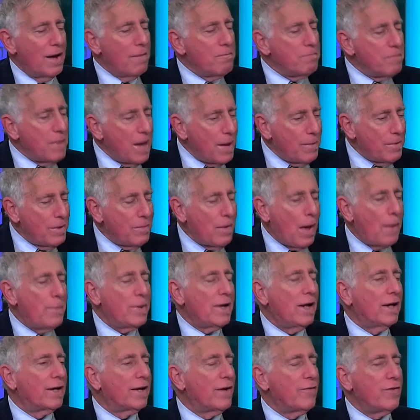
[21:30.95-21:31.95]

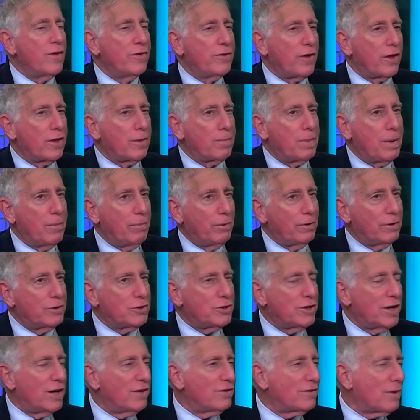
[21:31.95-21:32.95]
Maybe I'll give these other people a
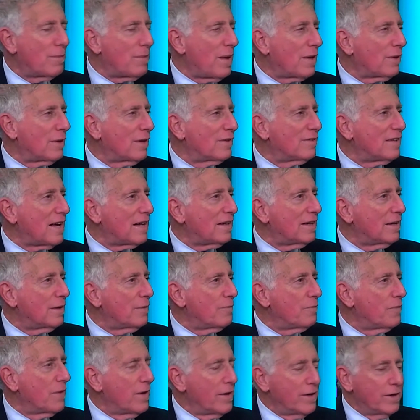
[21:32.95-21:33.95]
chance. I'm not exactly,
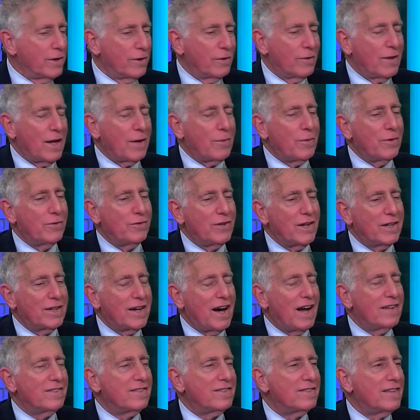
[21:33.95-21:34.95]
like we said,
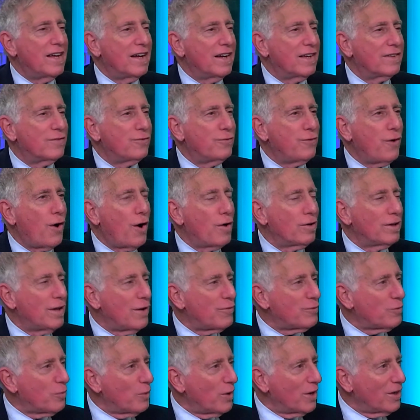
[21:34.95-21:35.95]
Gantz is not a far
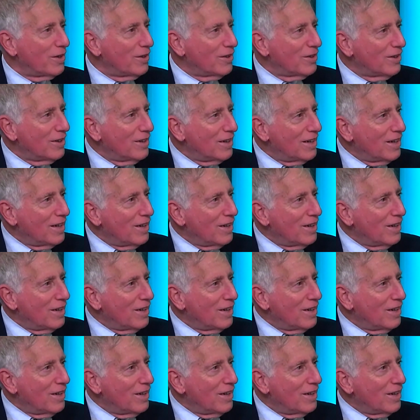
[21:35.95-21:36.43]
left-winger.